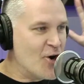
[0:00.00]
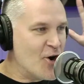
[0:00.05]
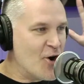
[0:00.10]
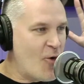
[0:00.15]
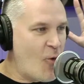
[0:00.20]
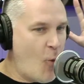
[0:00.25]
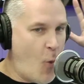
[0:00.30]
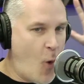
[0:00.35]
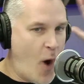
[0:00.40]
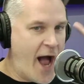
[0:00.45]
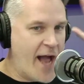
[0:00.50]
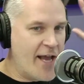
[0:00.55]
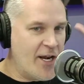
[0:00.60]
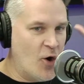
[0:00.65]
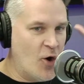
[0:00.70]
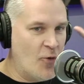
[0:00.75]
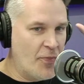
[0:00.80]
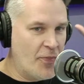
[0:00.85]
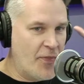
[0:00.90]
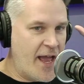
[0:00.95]
Why
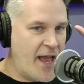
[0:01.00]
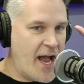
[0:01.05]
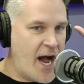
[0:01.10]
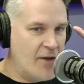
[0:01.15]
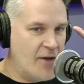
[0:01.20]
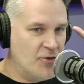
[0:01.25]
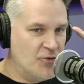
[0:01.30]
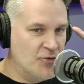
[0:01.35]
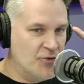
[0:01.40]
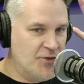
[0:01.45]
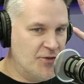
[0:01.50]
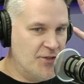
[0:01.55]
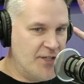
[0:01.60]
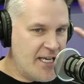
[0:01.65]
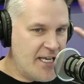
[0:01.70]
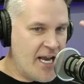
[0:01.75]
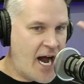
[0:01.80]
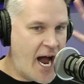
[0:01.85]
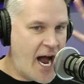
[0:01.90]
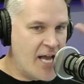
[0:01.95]
don't they
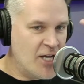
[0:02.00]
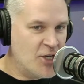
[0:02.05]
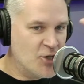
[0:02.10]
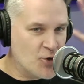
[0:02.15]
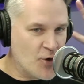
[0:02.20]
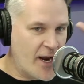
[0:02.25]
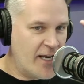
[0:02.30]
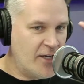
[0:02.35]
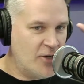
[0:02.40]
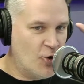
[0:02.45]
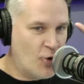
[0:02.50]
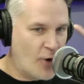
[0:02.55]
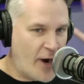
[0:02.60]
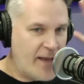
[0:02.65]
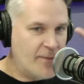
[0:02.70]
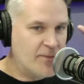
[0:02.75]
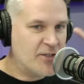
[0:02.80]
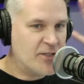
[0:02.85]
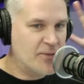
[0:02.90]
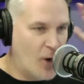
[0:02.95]
dehydrate
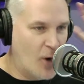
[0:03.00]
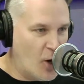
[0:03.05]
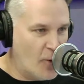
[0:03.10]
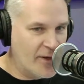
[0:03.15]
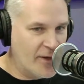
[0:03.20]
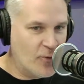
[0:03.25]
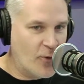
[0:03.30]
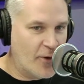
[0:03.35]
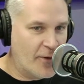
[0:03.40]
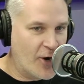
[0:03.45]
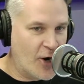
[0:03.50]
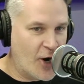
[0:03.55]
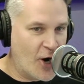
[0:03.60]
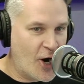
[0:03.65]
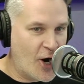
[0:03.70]
grapes? Moment with her.